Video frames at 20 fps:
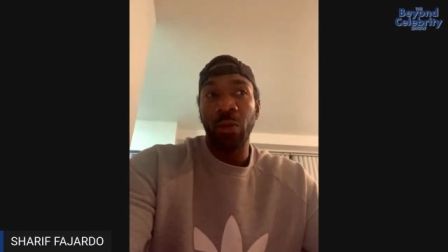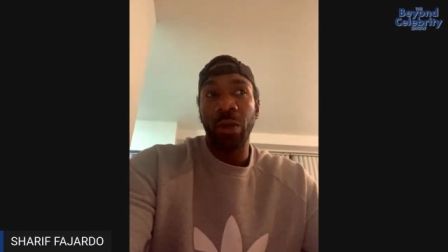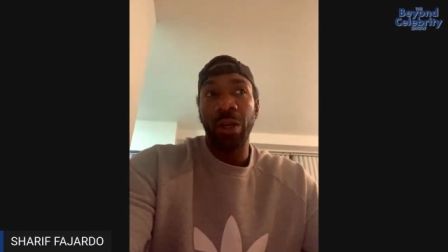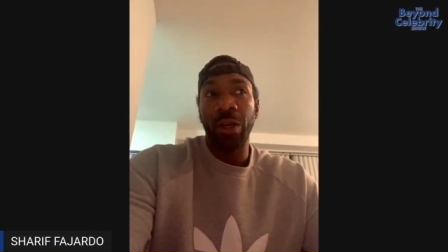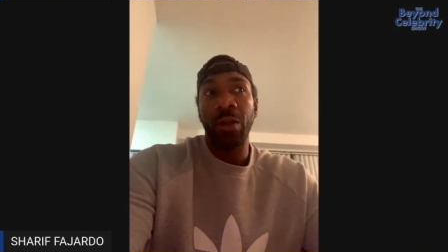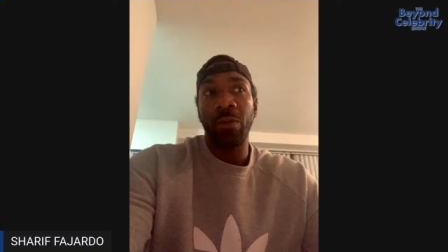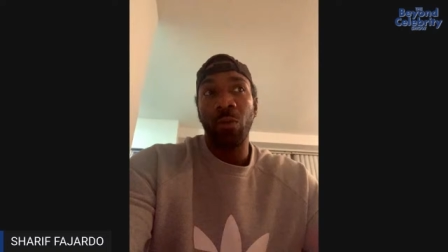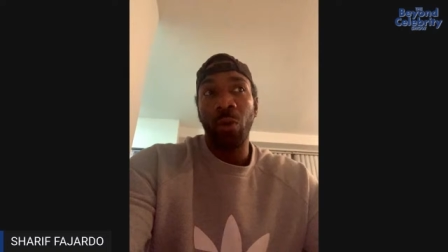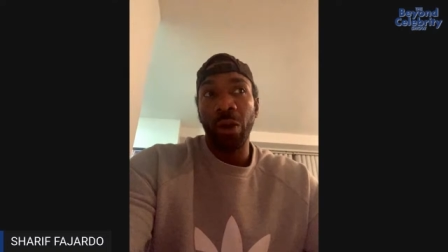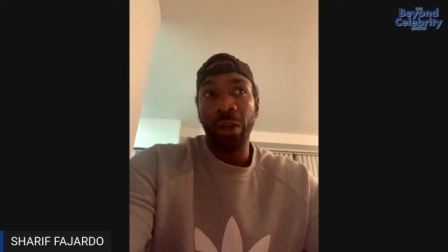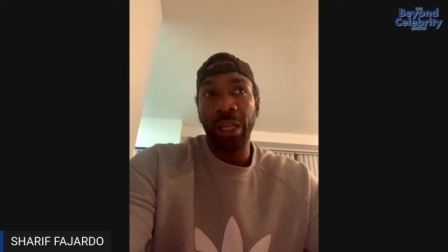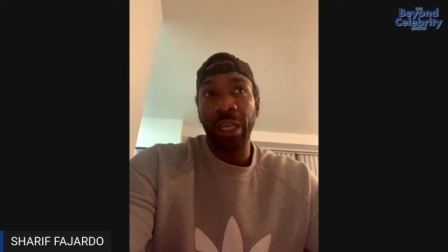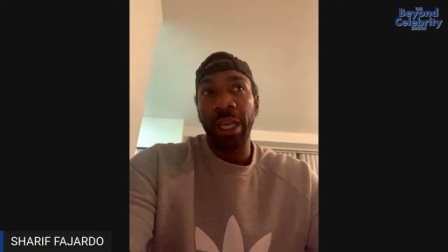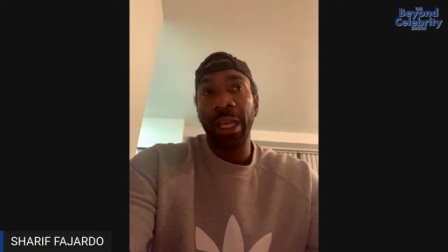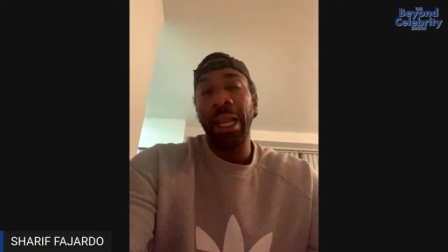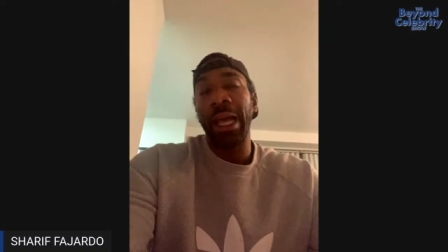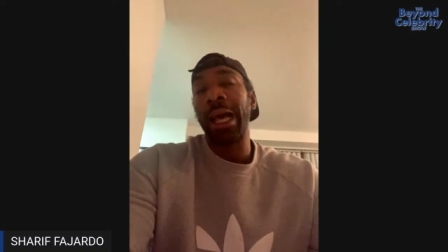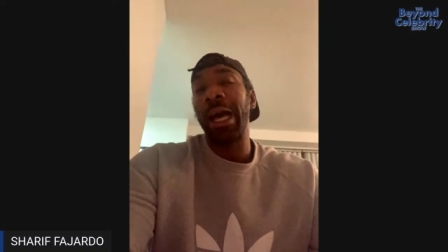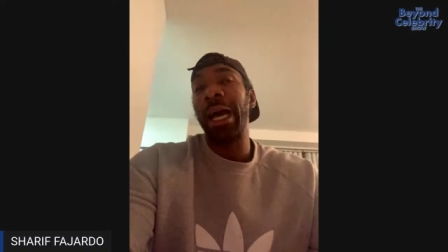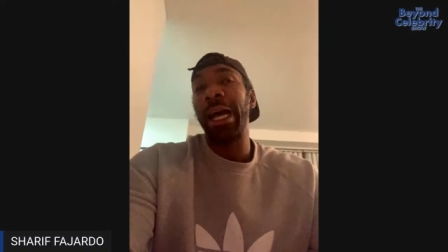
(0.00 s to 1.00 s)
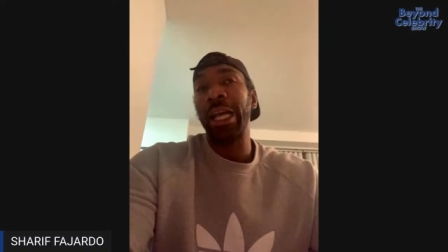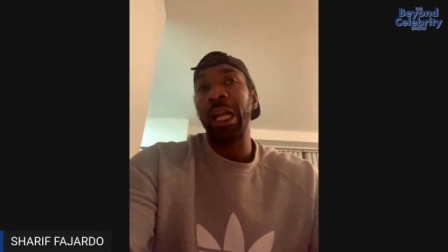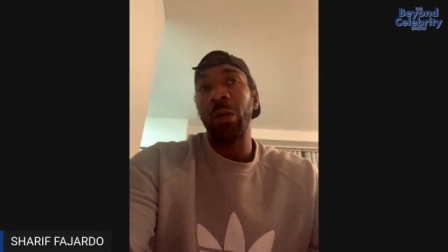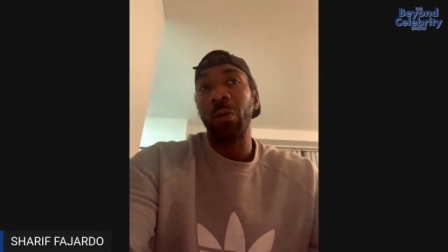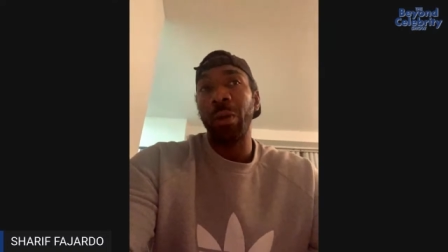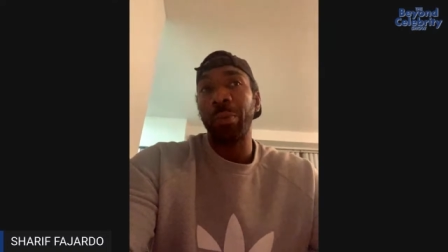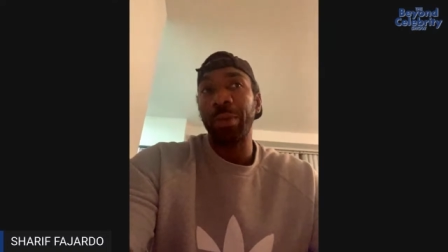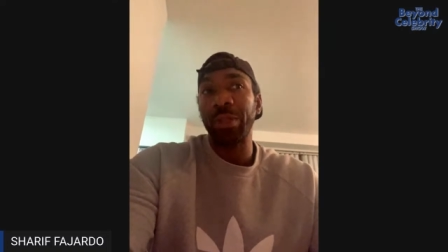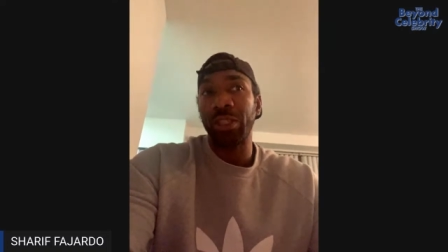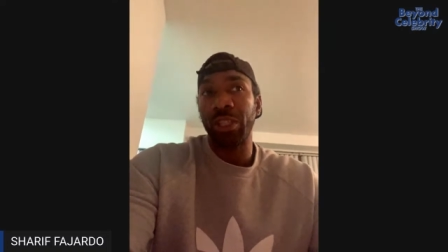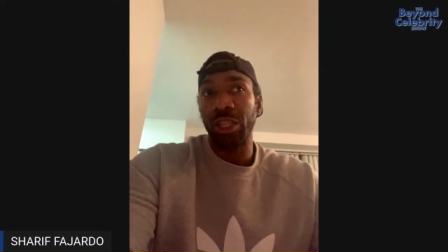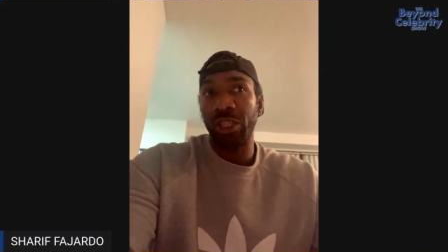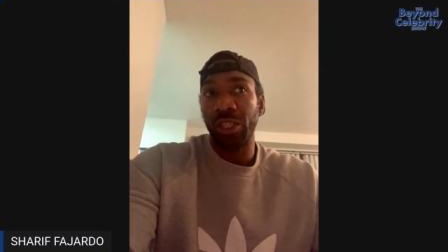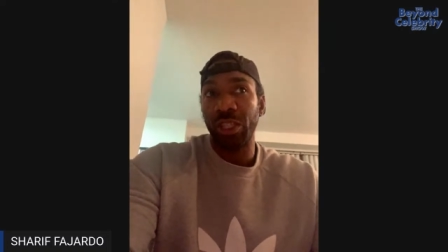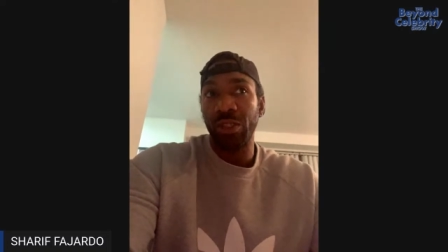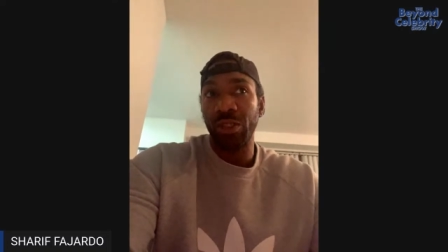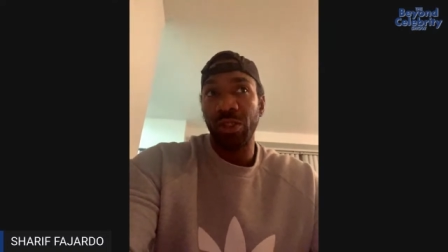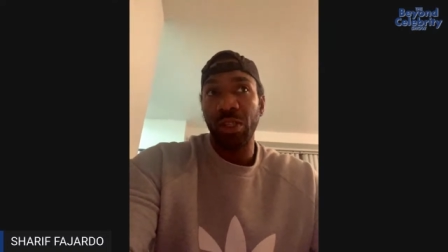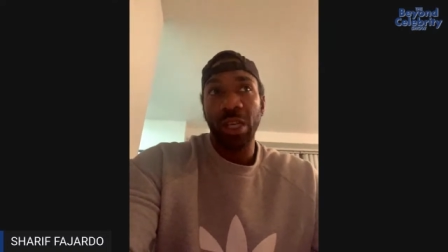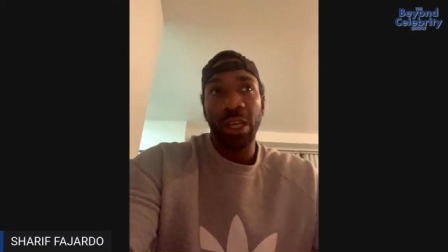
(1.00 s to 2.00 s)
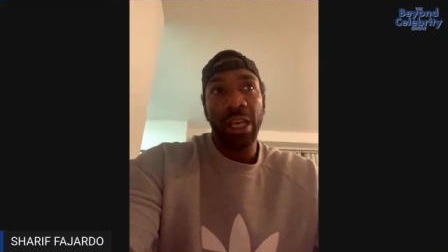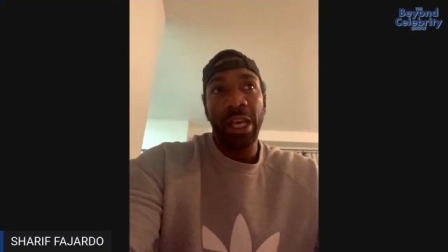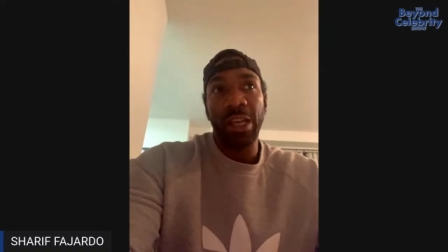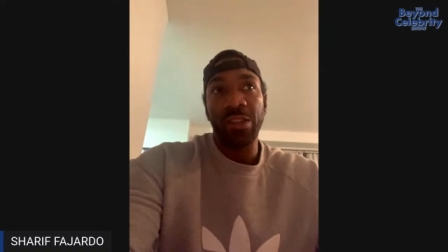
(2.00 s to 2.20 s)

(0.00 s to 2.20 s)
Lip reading: where you're working at higher repetitions.